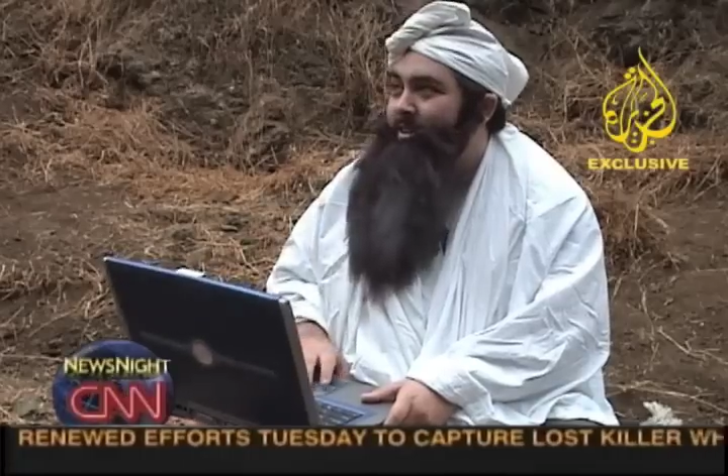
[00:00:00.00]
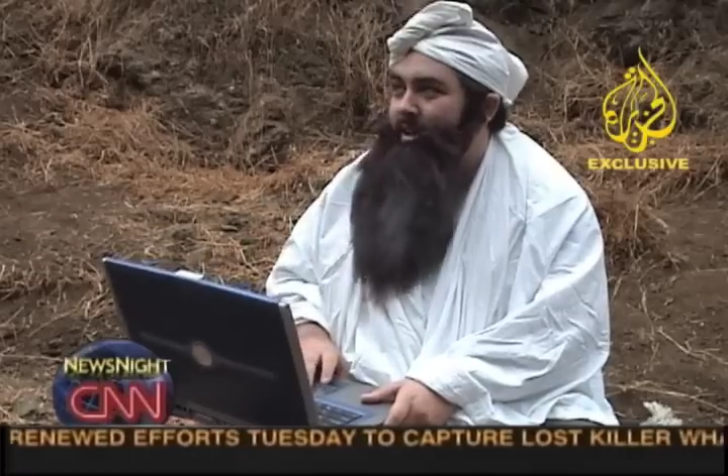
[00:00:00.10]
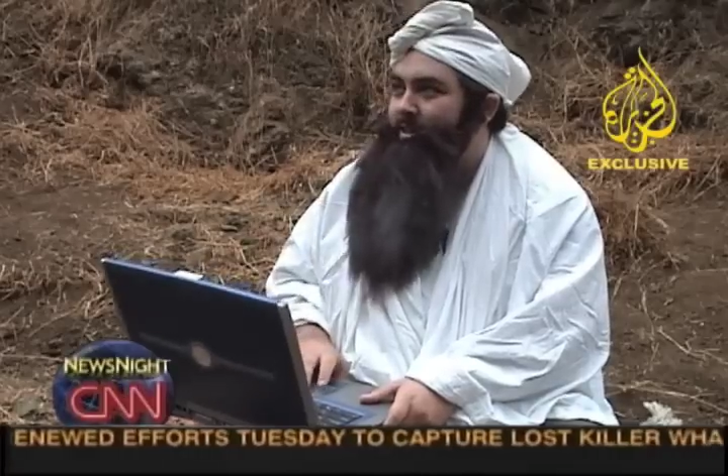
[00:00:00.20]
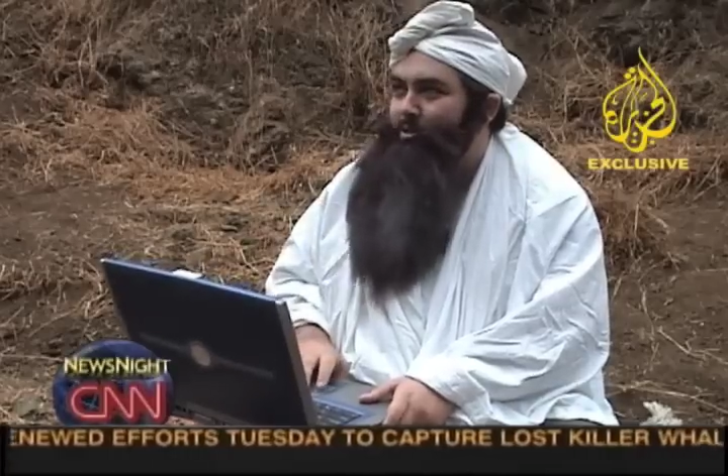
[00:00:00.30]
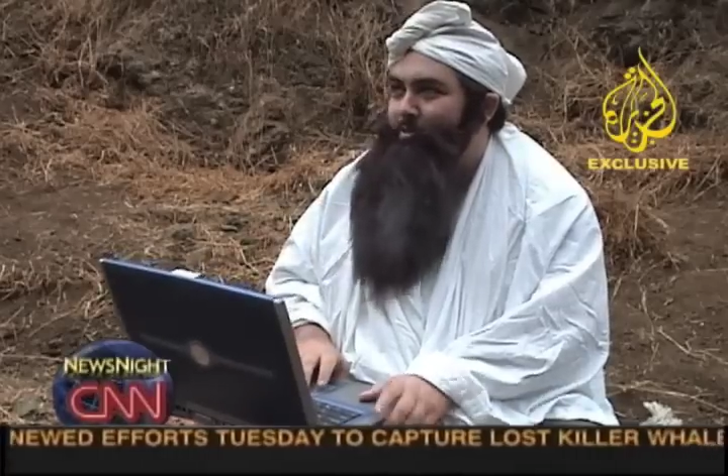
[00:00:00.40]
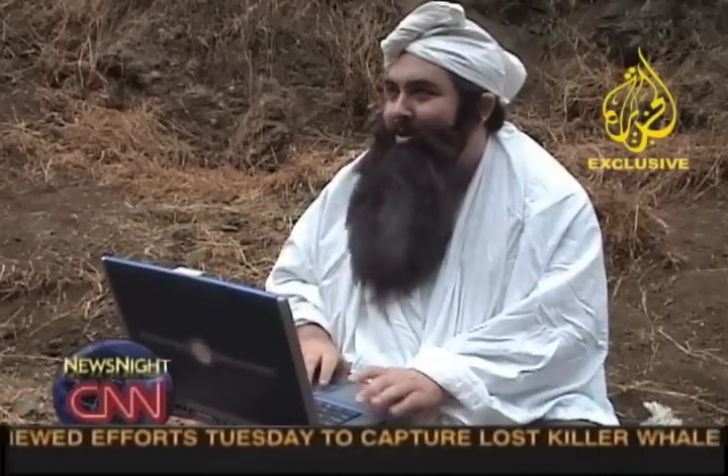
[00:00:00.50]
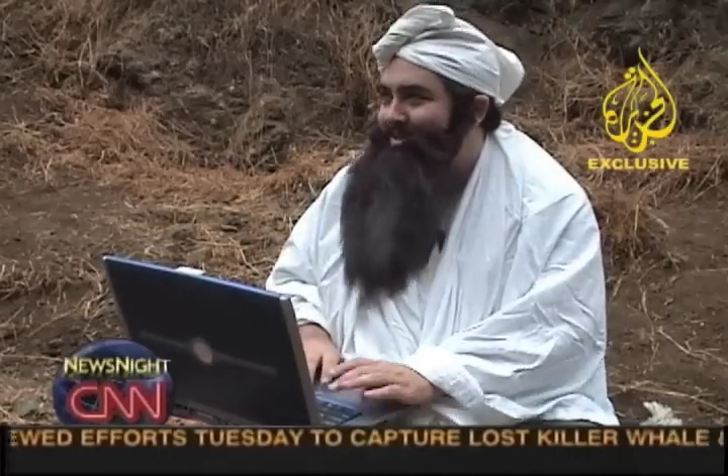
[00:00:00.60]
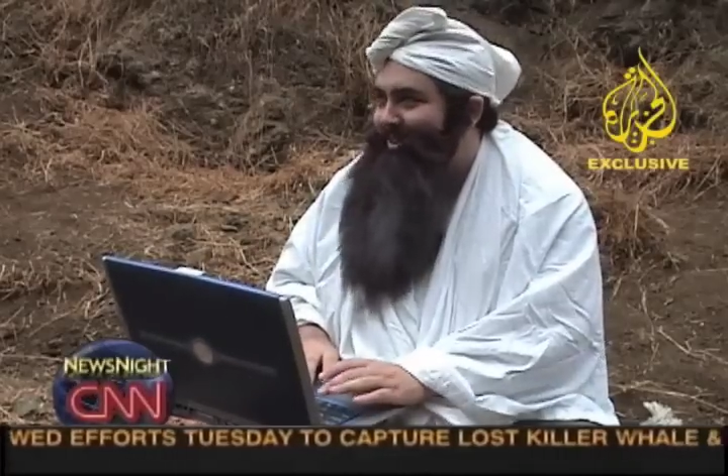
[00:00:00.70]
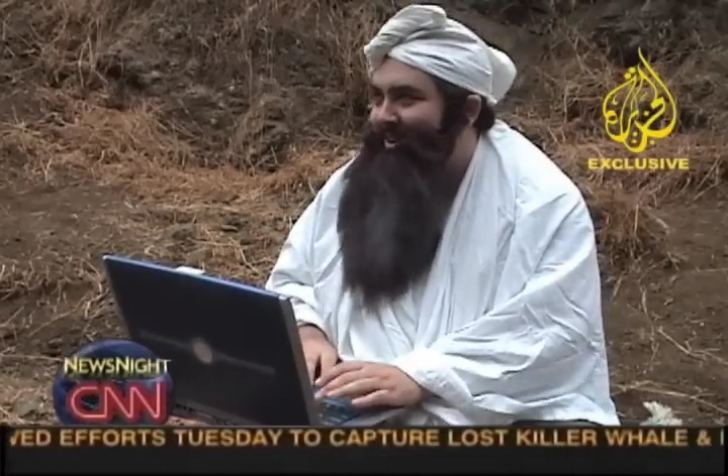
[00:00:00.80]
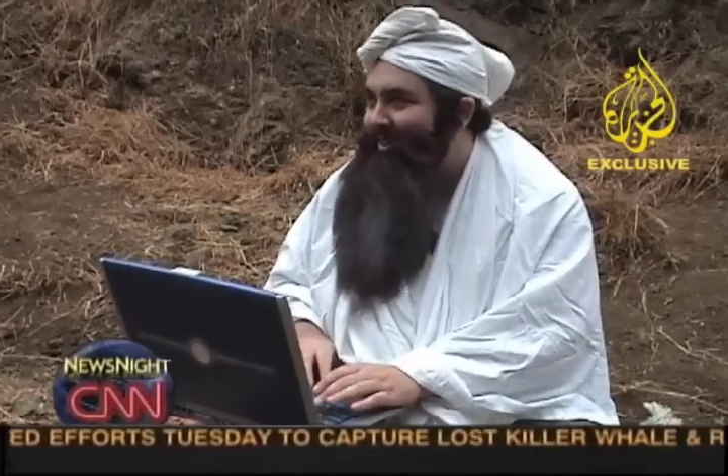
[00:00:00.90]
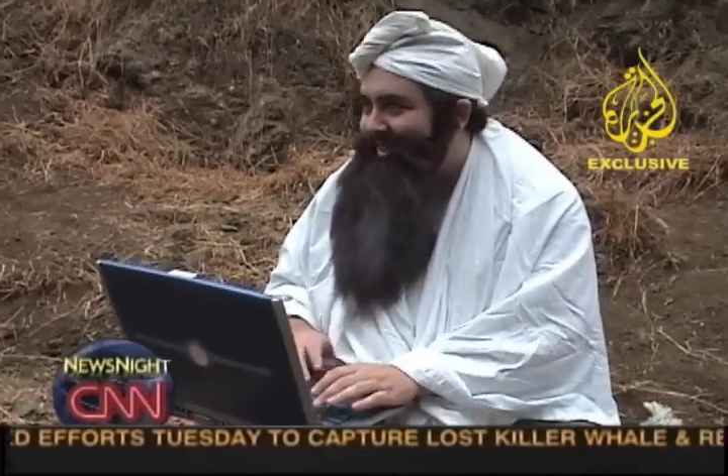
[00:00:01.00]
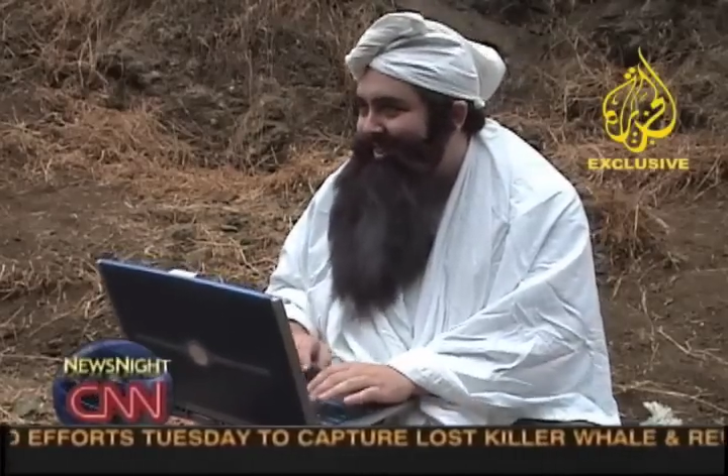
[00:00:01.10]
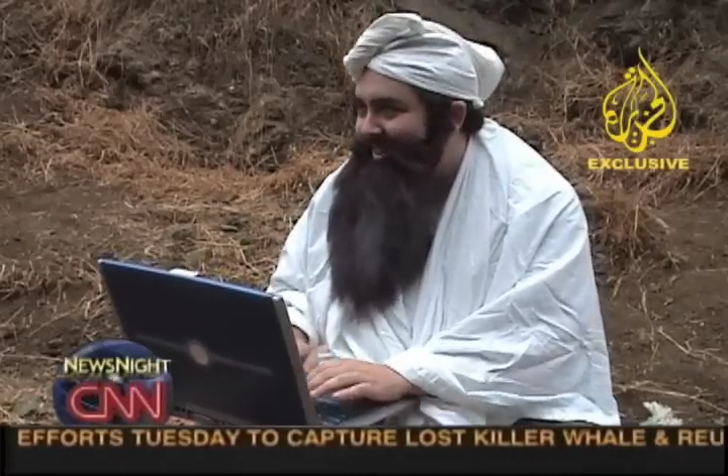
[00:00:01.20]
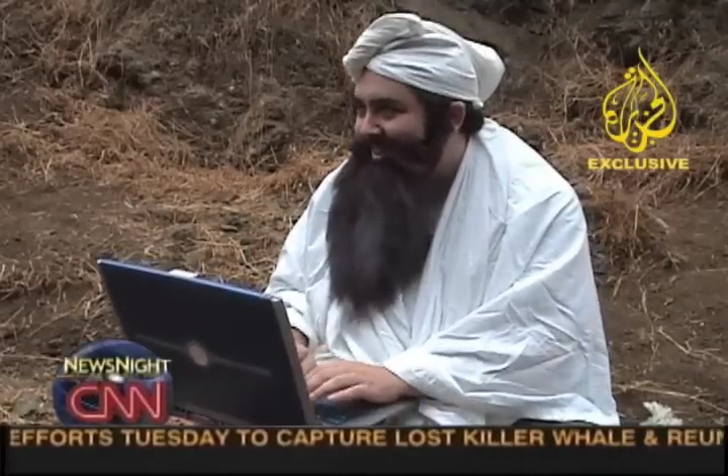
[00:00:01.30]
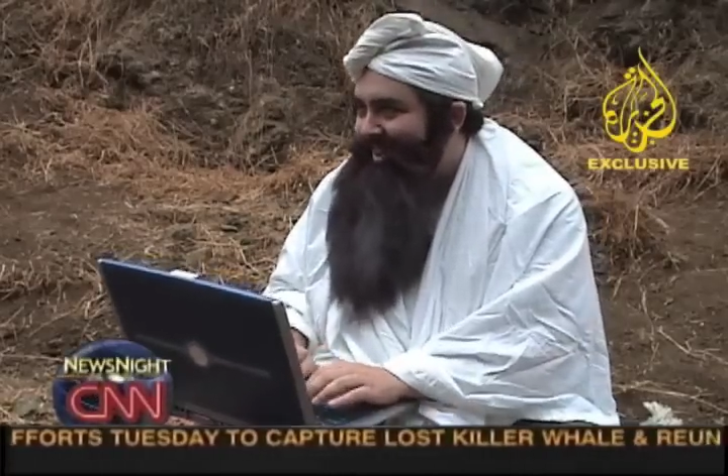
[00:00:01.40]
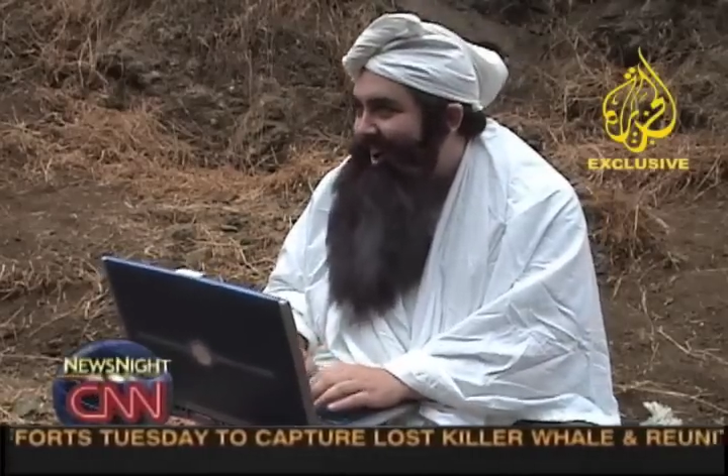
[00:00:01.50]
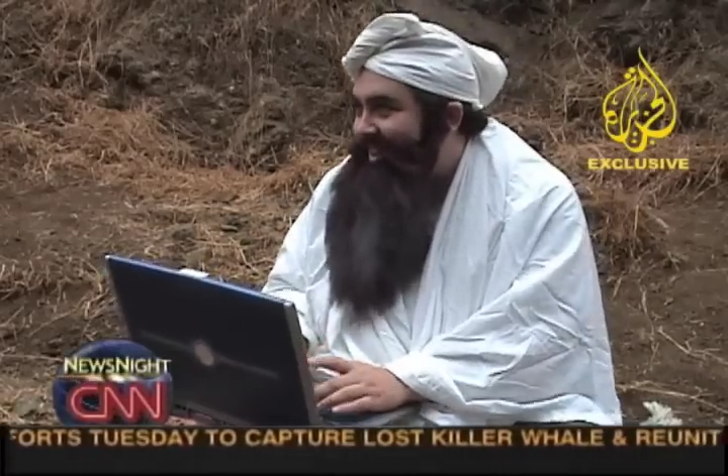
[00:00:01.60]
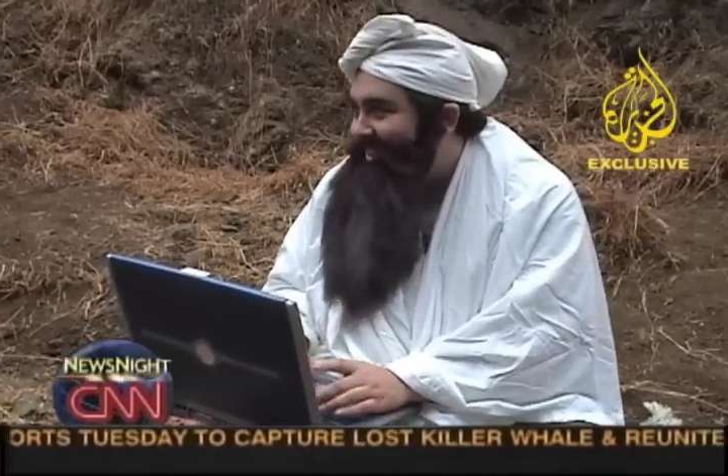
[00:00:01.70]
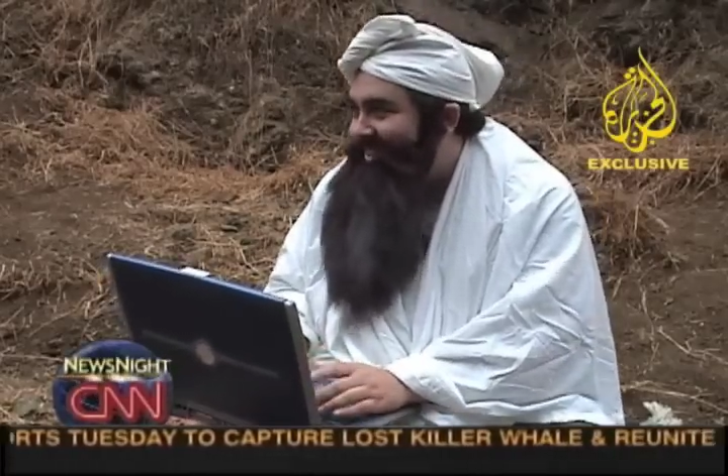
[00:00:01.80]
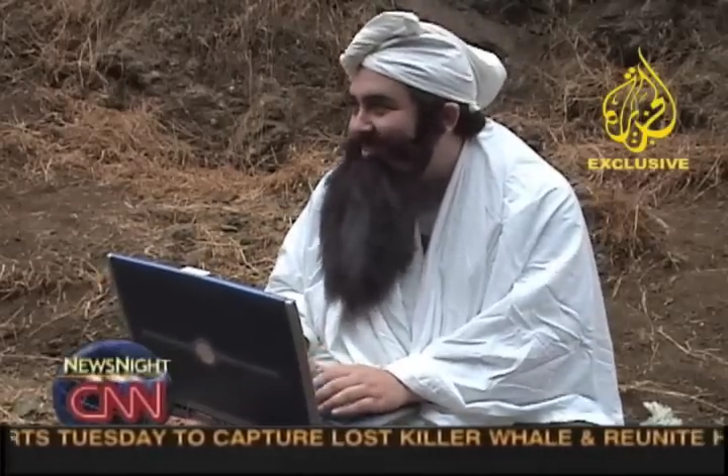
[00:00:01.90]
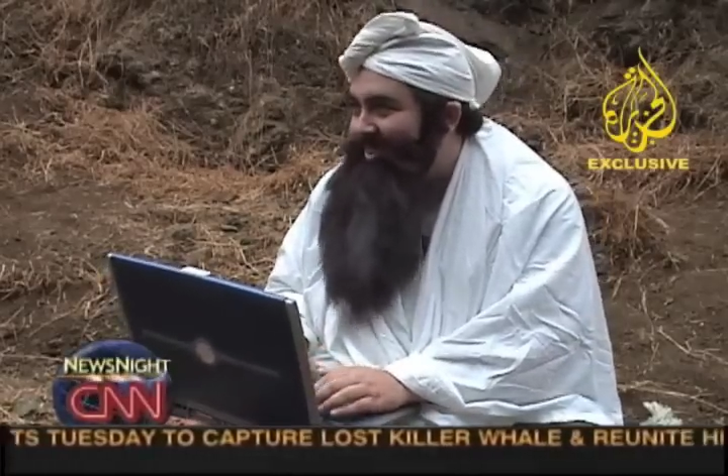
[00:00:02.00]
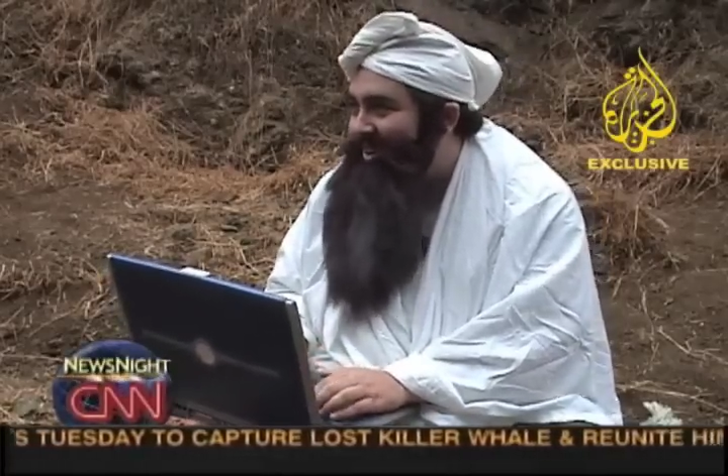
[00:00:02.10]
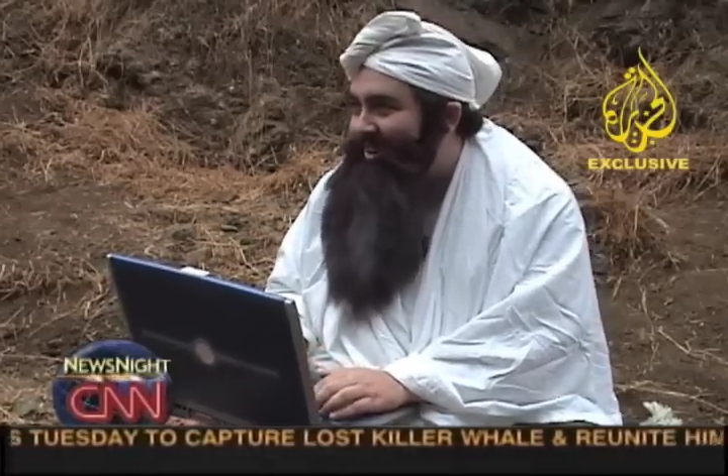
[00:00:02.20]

like two months ago. I don't even